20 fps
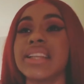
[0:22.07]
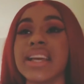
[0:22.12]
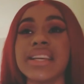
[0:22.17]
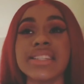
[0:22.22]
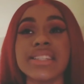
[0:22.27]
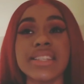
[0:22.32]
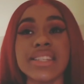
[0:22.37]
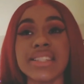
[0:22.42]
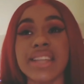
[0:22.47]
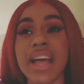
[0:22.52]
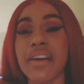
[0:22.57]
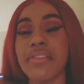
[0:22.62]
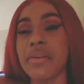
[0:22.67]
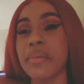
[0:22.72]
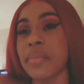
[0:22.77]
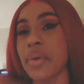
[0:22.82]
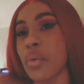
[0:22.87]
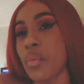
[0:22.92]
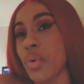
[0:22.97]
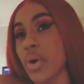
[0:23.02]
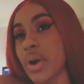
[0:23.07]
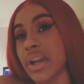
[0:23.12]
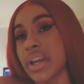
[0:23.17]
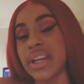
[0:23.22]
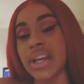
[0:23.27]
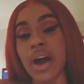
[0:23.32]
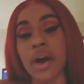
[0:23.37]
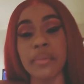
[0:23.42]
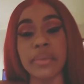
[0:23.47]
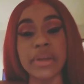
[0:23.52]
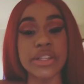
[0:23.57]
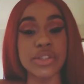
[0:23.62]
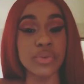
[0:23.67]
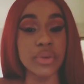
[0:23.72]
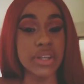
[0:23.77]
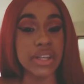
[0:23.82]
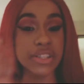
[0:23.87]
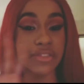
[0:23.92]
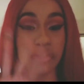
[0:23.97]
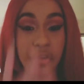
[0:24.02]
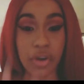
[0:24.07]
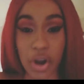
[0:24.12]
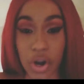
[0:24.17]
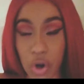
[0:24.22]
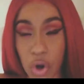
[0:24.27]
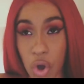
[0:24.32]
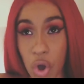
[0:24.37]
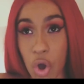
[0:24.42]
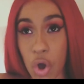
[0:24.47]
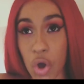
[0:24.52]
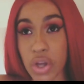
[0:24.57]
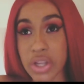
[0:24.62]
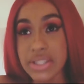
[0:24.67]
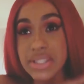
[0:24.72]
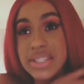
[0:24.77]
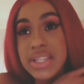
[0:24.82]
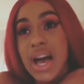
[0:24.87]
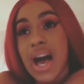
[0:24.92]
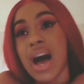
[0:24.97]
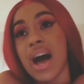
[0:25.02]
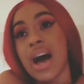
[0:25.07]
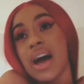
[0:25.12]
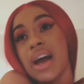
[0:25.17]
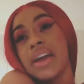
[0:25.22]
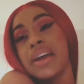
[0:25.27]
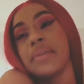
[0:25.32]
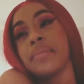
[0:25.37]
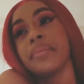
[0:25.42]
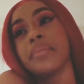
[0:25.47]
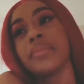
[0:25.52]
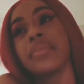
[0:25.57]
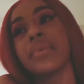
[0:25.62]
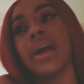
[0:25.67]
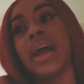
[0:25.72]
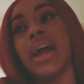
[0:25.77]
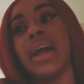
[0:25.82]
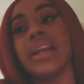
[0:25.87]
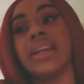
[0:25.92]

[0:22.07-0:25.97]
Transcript: things just haven't been working out between us for a long time.